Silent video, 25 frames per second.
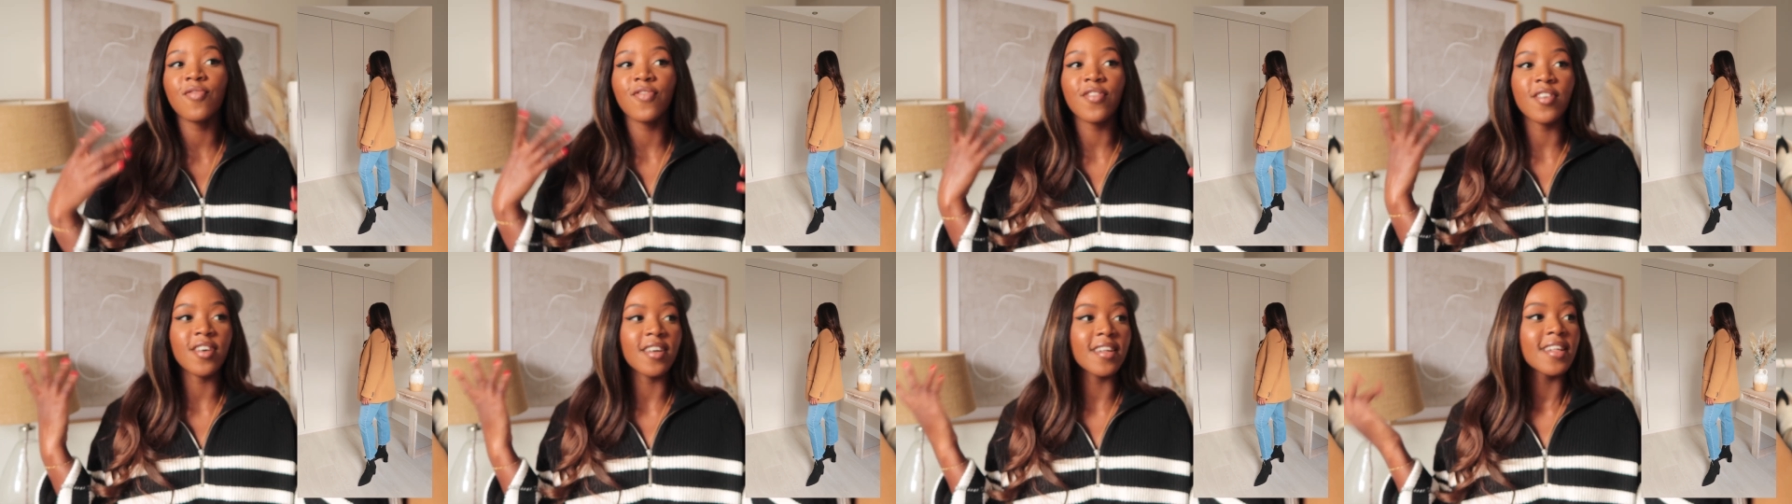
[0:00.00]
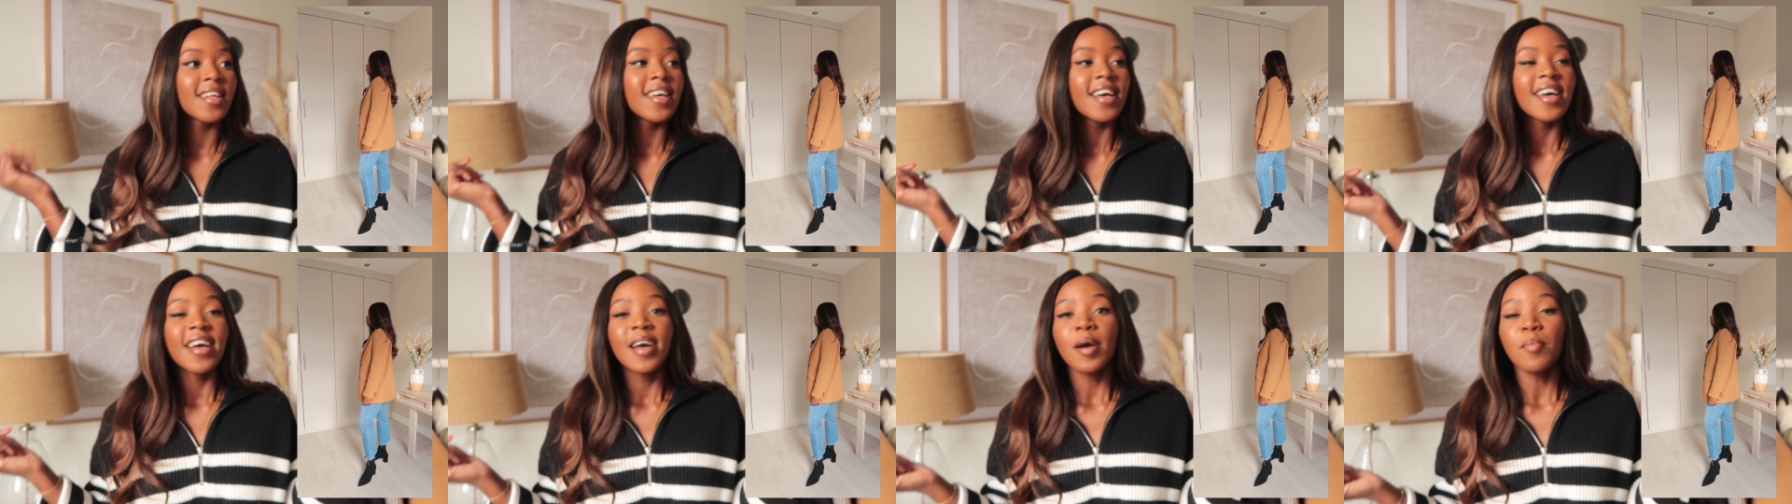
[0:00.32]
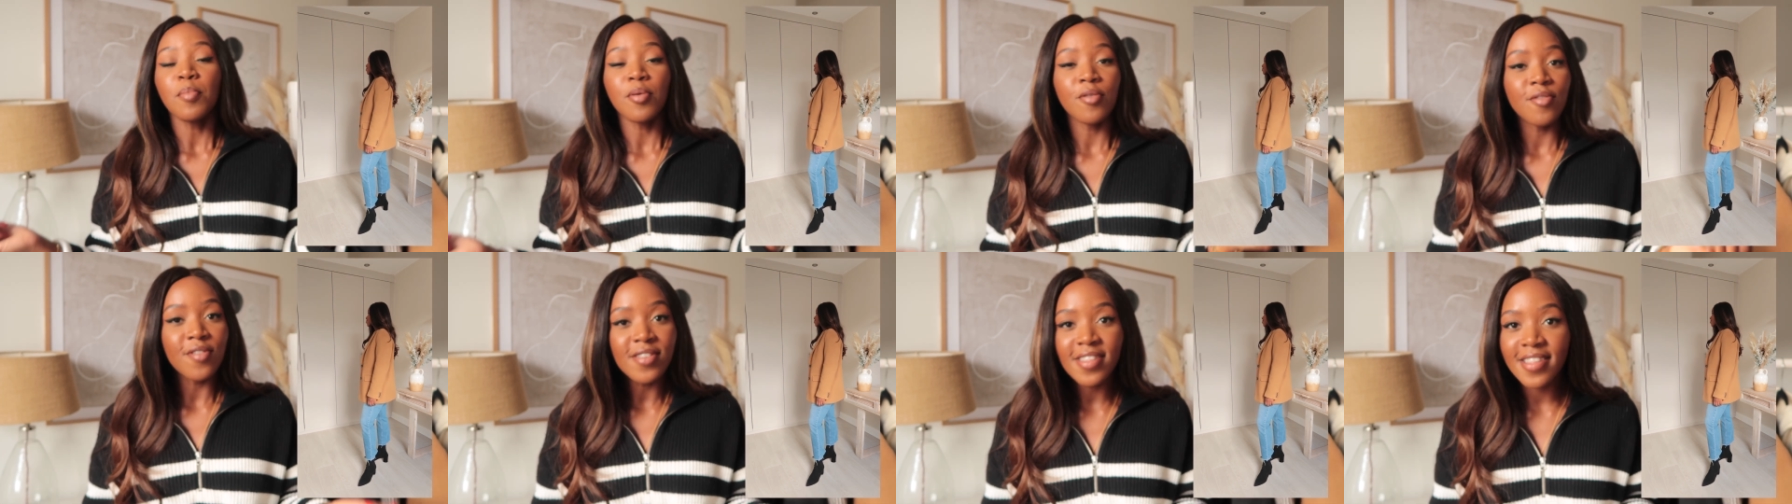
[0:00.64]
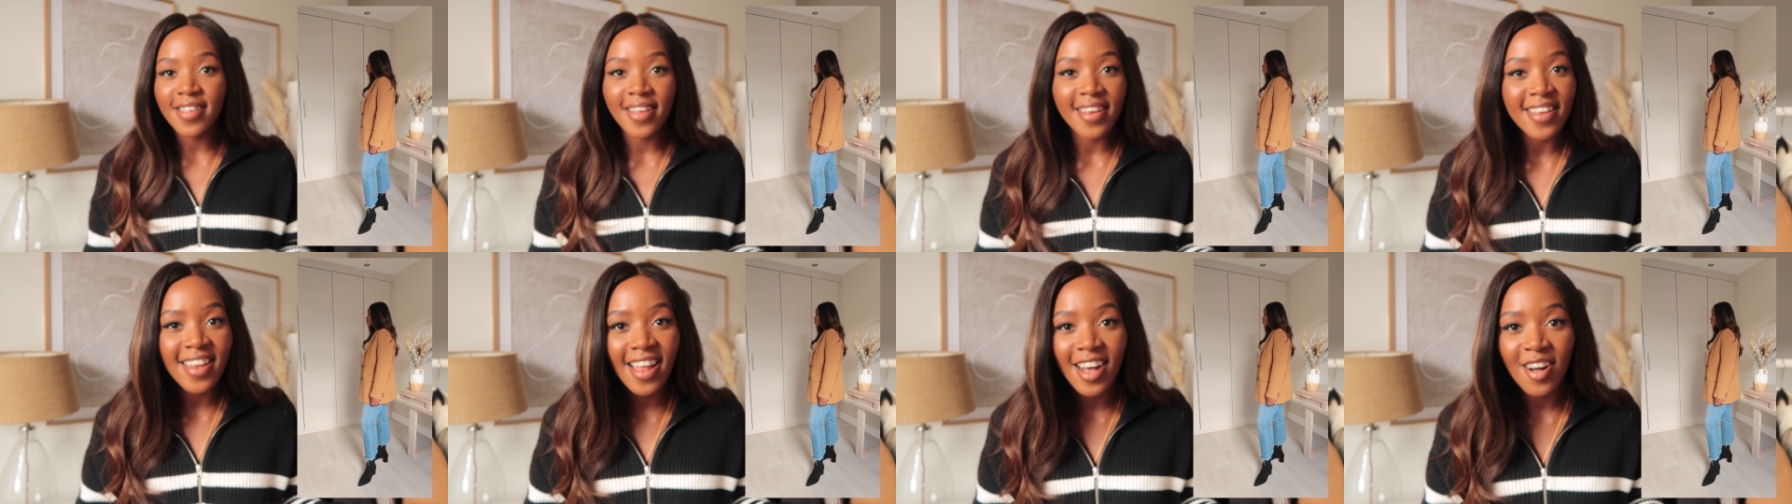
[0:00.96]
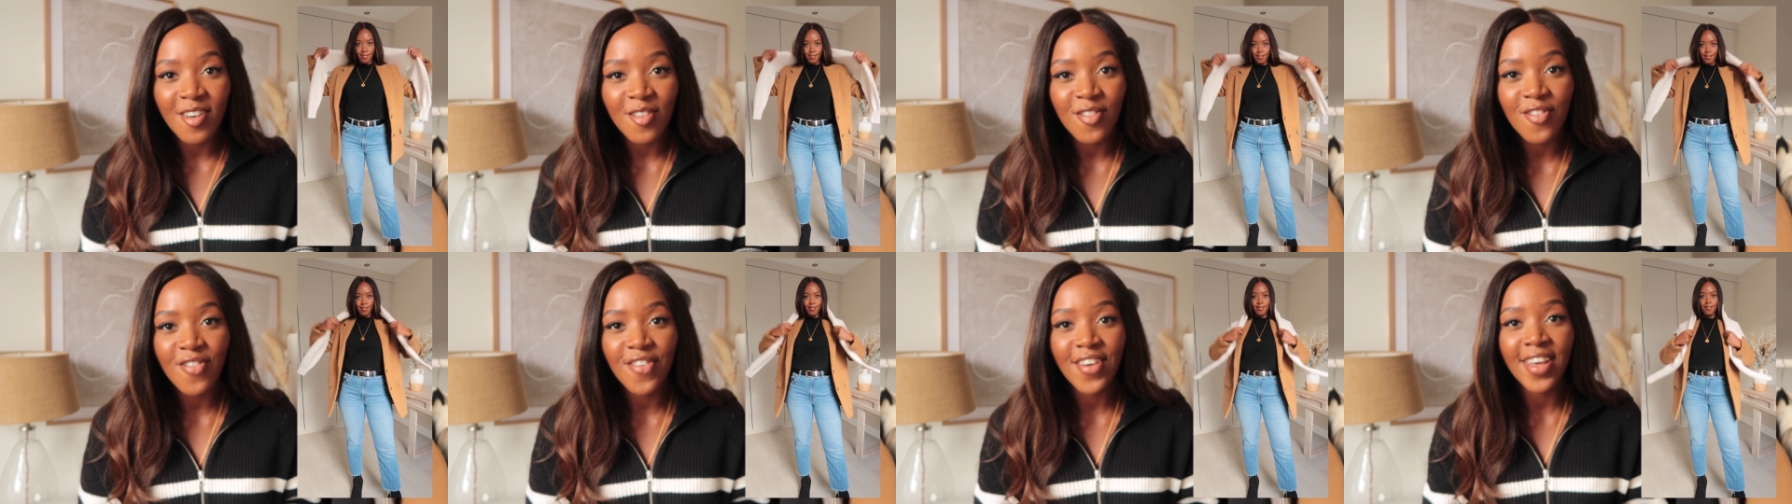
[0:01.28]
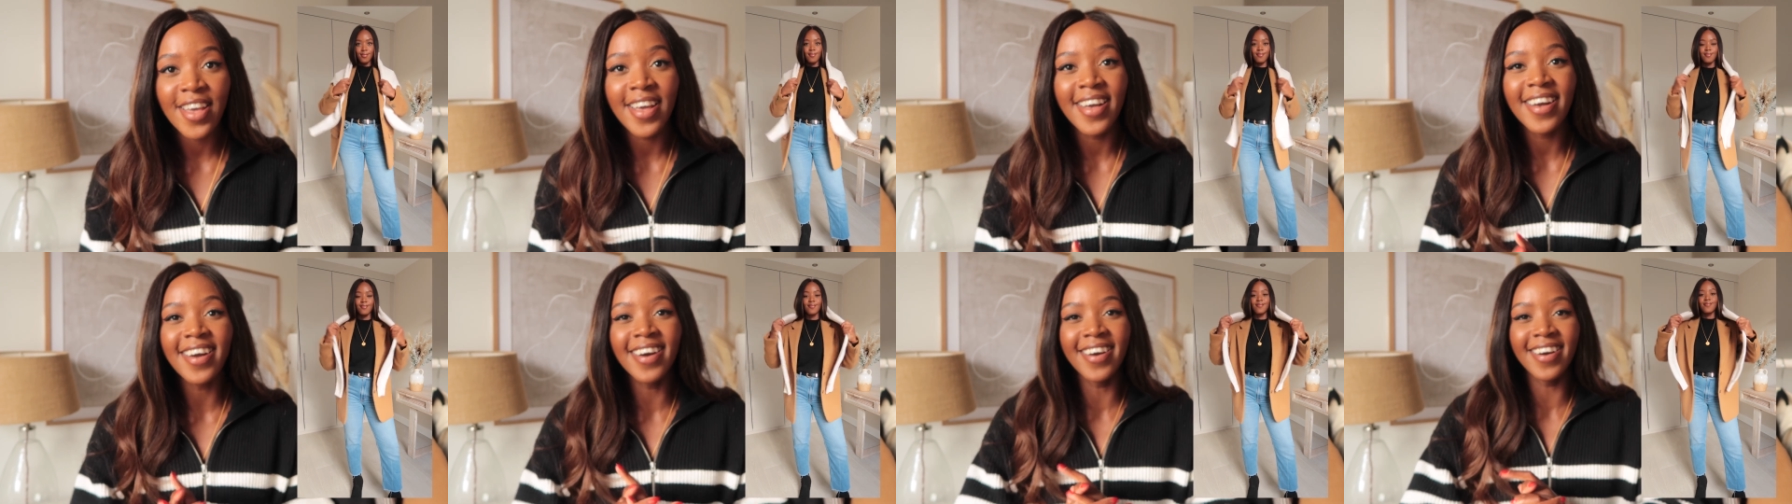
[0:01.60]
for Parisian
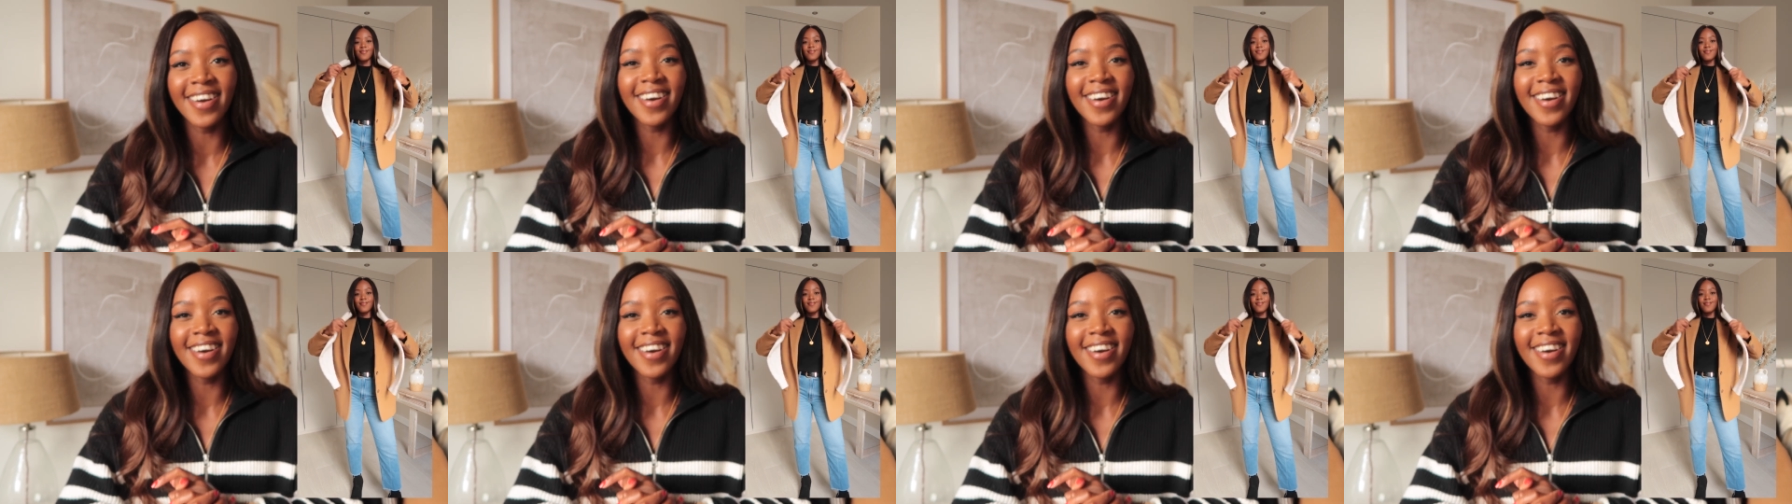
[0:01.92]
outfit.